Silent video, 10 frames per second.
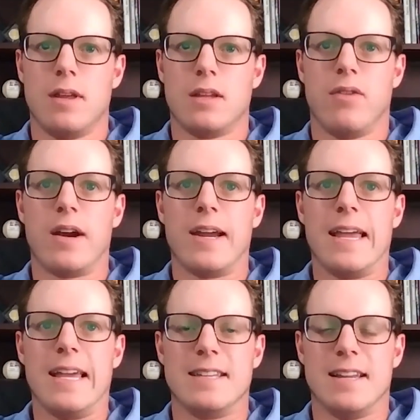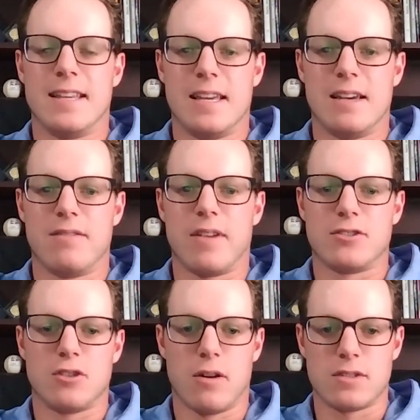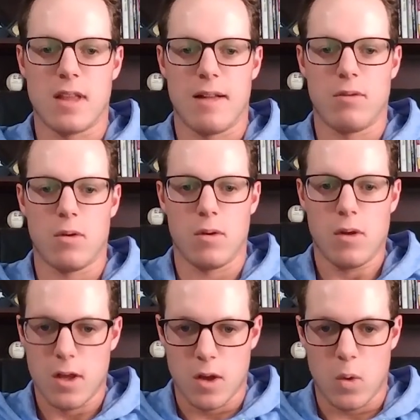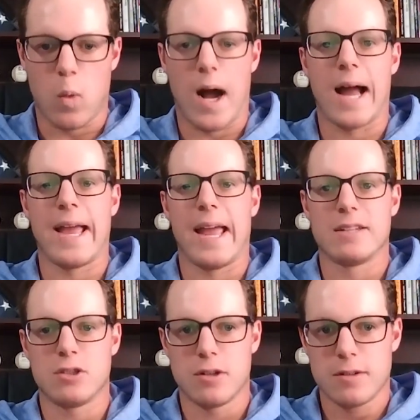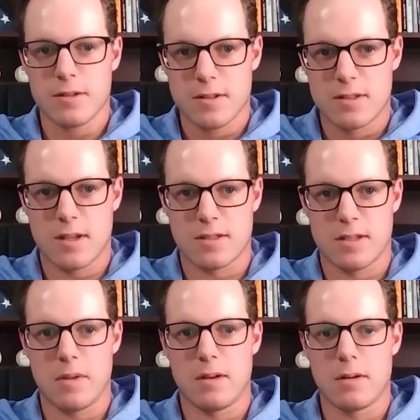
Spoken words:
it's very easy to give a surface level why answer to something,